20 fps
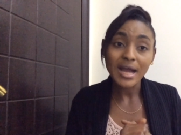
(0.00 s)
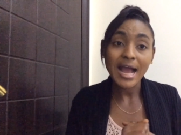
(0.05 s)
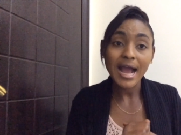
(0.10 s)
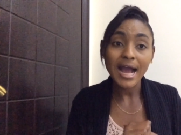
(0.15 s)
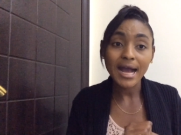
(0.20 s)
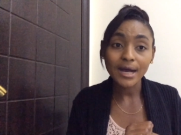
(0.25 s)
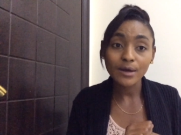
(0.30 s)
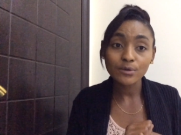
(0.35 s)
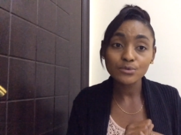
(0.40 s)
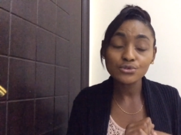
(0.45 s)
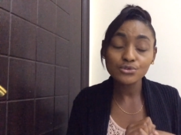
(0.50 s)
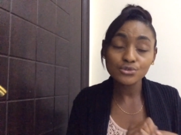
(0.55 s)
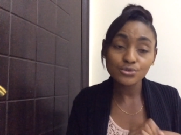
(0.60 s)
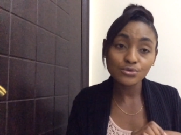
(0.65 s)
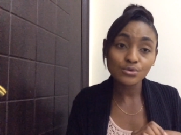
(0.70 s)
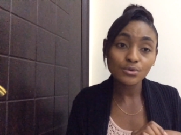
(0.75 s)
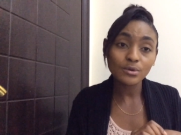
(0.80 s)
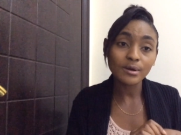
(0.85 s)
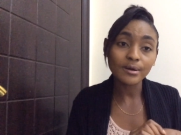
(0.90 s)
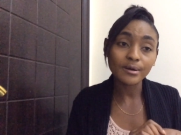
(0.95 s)
how
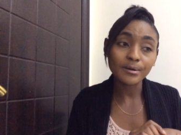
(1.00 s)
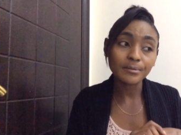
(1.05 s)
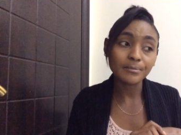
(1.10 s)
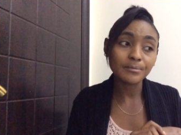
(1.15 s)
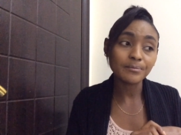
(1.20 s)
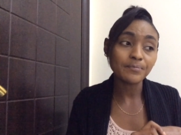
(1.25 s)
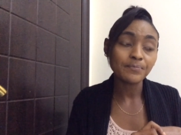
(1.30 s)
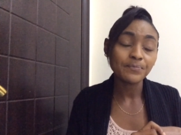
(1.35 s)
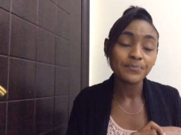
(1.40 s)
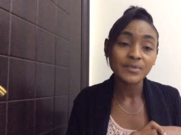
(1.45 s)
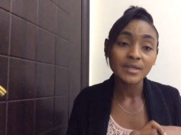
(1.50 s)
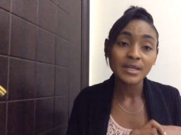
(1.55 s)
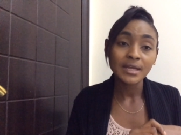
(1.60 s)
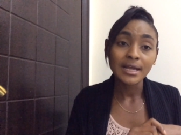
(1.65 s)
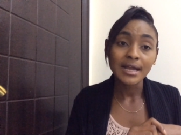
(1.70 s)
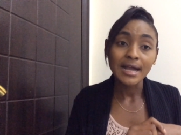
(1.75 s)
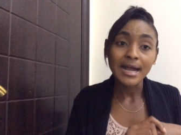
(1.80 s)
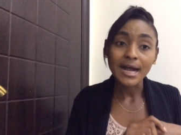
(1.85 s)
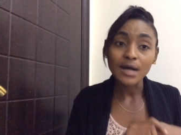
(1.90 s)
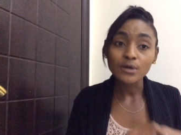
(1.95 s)
to
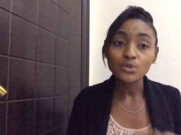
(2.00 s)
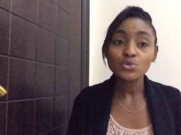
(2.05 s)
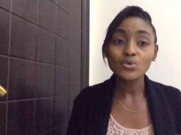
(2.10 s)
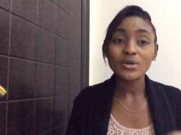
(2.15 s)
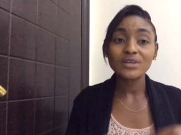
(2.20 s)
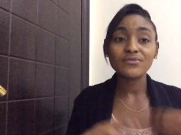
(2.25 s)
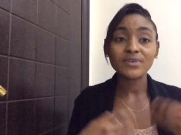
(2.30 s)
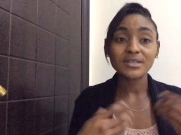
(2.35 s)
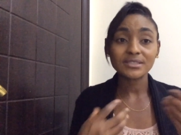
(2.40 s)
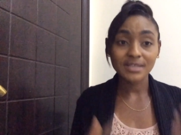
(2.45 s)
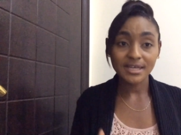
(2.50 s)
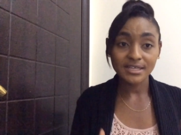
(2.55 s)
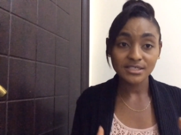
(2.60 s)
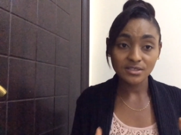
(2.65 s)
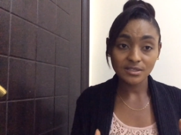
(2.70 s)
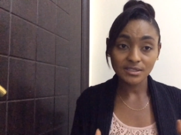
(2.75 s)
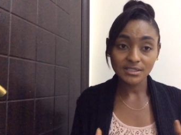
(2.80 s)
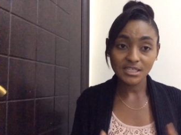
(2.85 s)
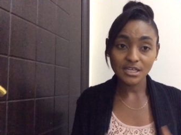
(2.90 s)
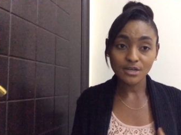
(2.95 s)
advertise
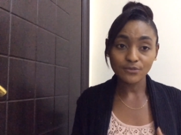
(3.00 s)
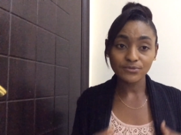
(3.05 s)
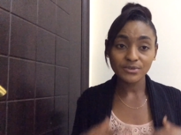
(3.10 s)
yourself.